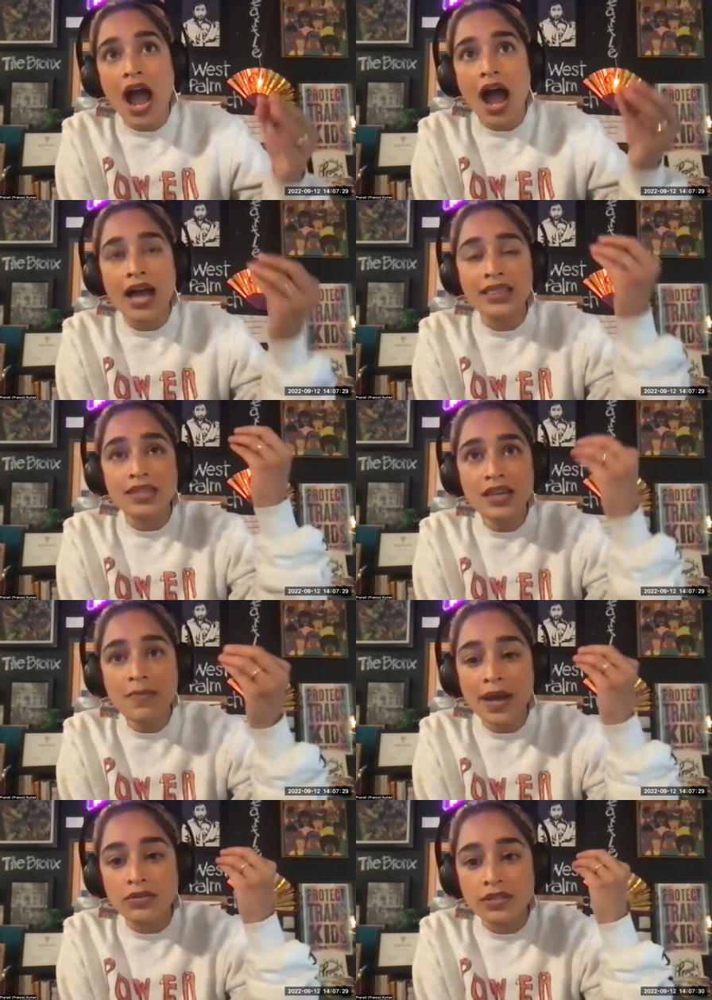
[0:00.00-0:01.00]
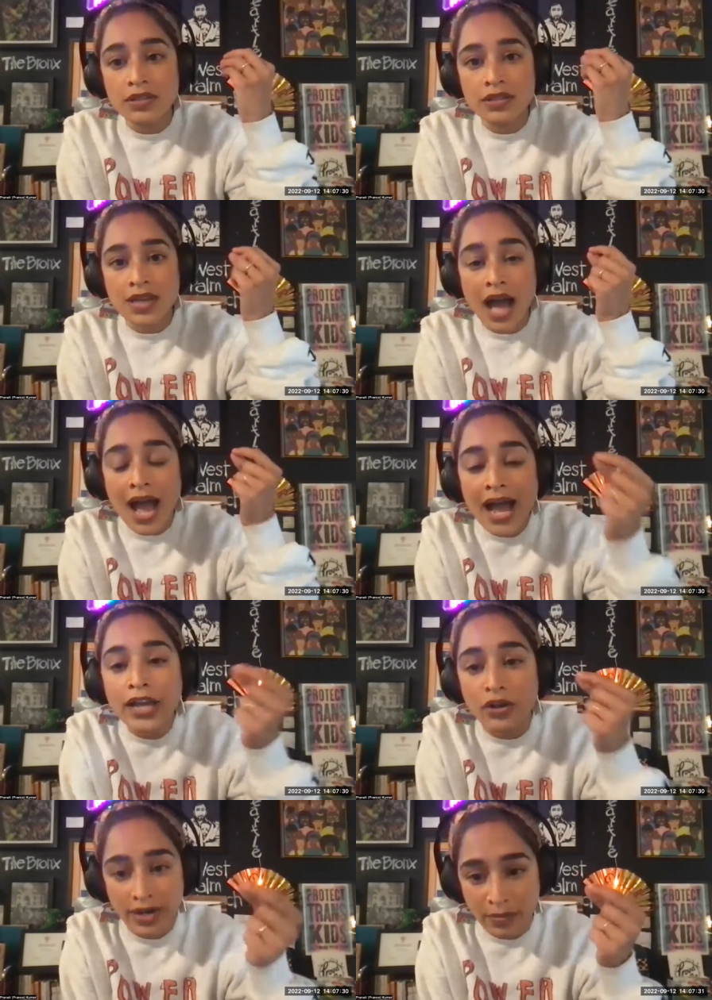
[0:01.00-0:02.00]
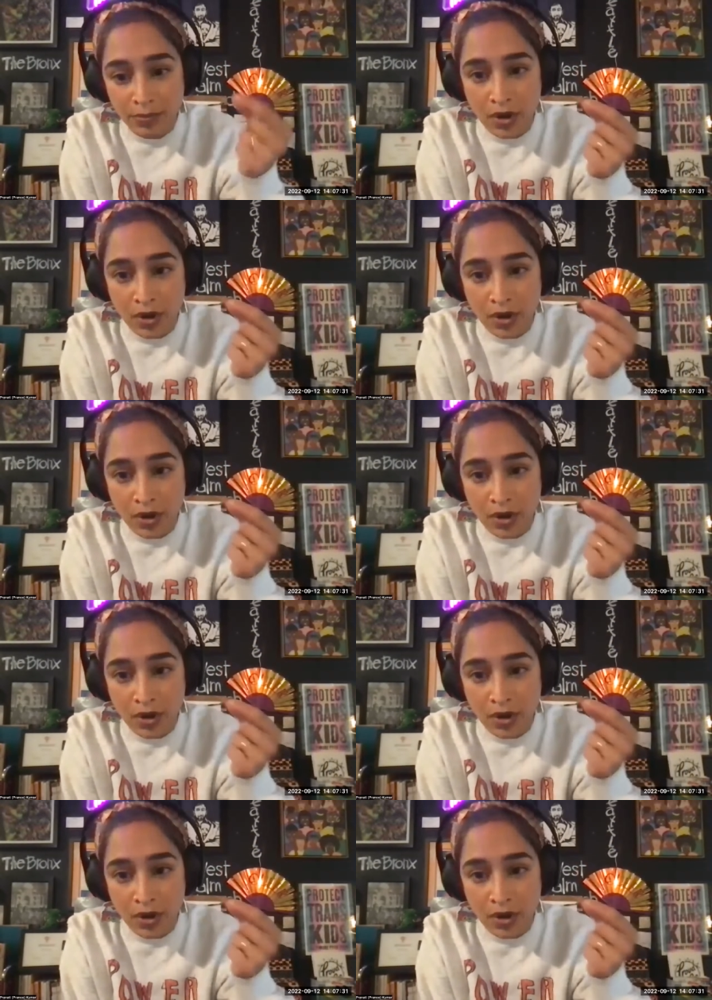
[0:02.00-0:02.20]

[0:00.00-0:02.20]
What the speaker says: I think about the hiring